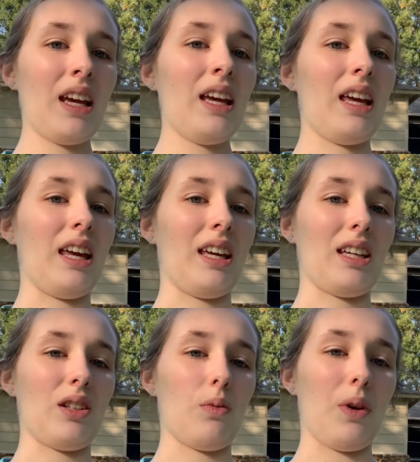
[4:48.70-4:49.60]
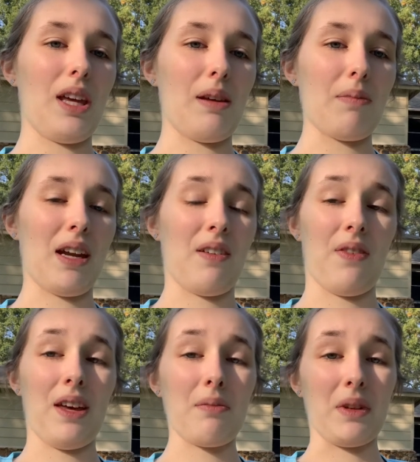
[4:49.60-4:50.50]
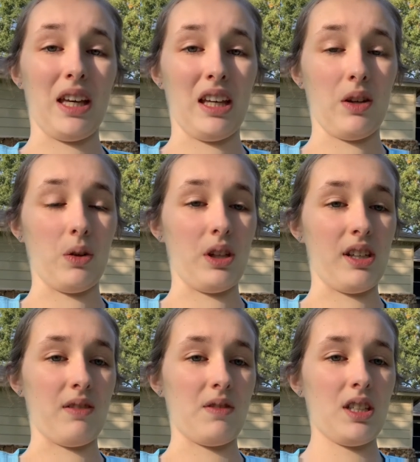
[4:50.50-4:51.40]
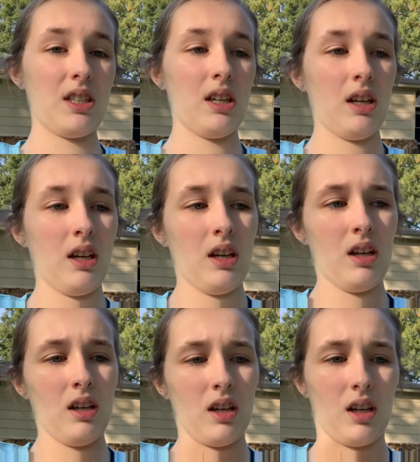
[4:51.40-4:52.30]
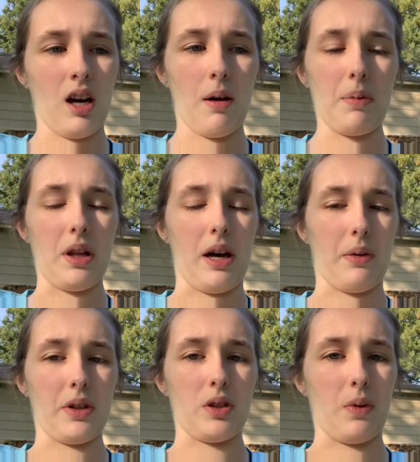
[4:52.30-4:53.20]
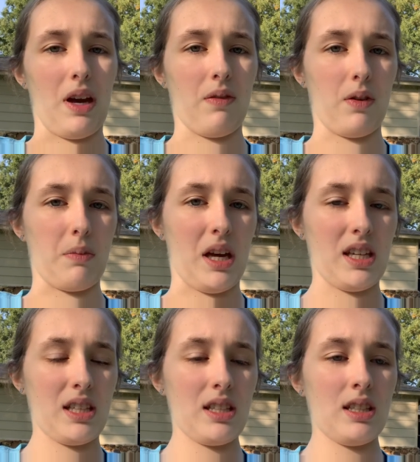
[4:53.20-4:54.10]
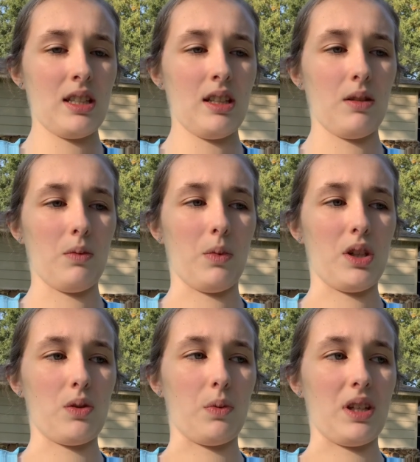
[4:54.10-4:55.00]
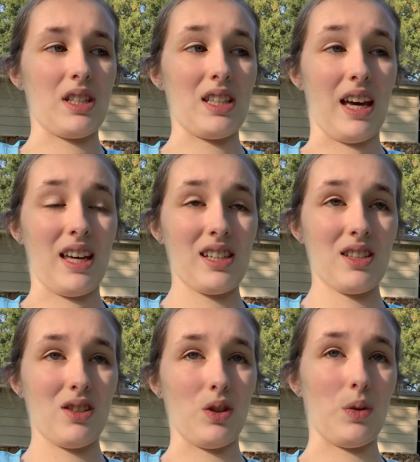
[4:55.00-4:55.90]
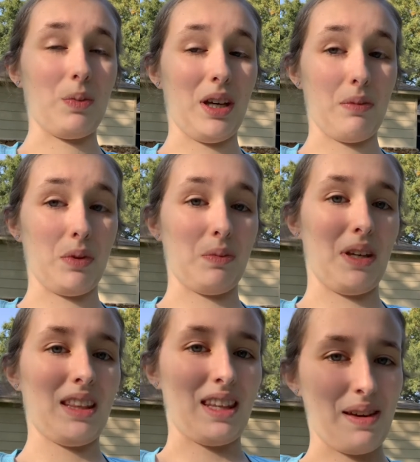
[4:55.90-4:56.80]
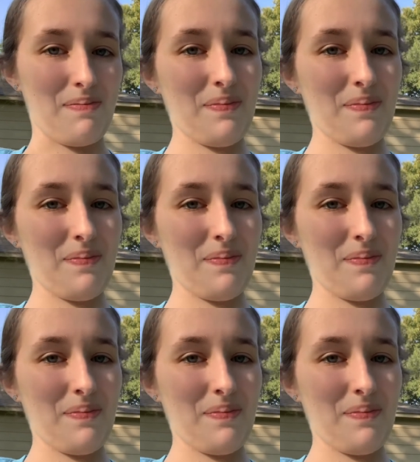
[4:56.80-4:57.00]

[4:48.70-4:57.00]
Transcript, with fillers: And we met a family who lived a couple hours away from us which was nice to be able to meet them.